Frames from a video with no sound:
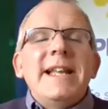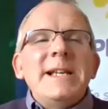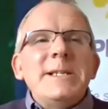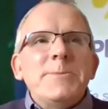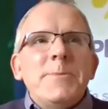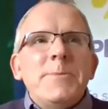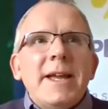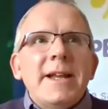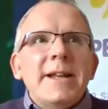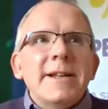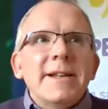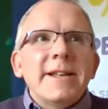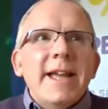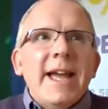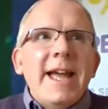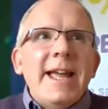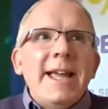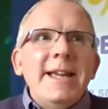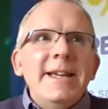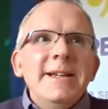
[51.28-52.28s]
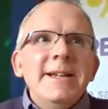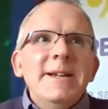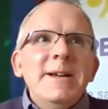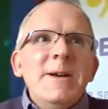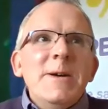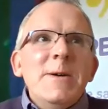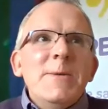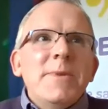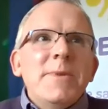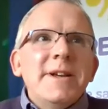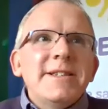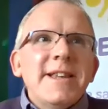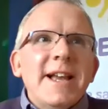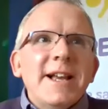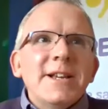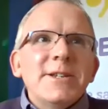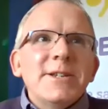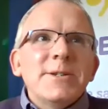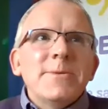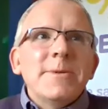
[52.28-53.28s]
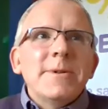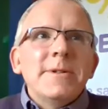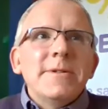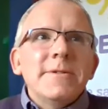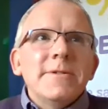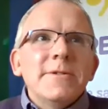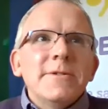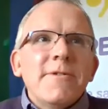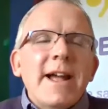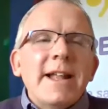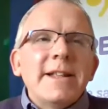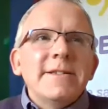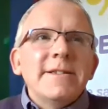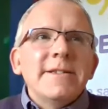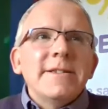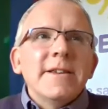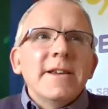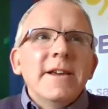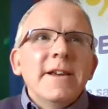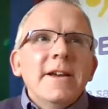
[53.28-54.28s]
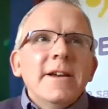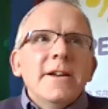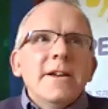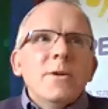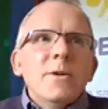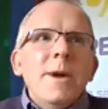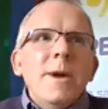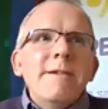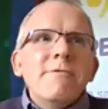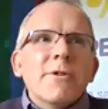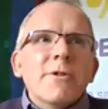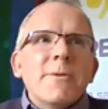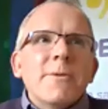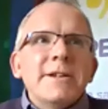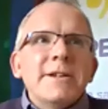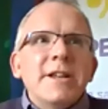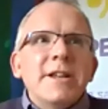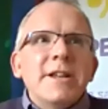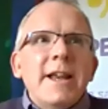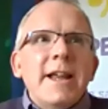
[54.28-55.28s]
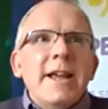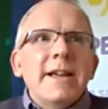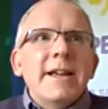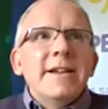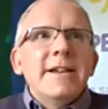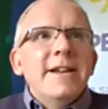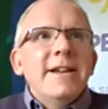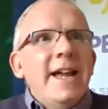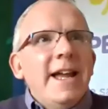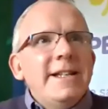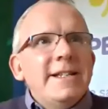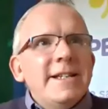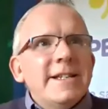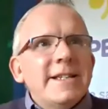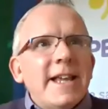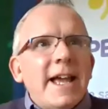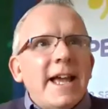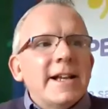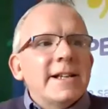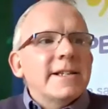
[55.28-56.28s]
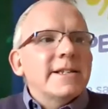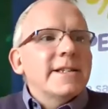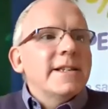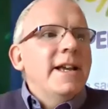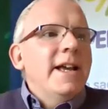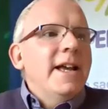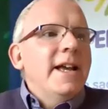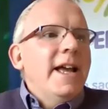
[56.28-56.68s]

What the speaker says: are lesbian, gay, bisexual, trans, queer or questioning, intersex,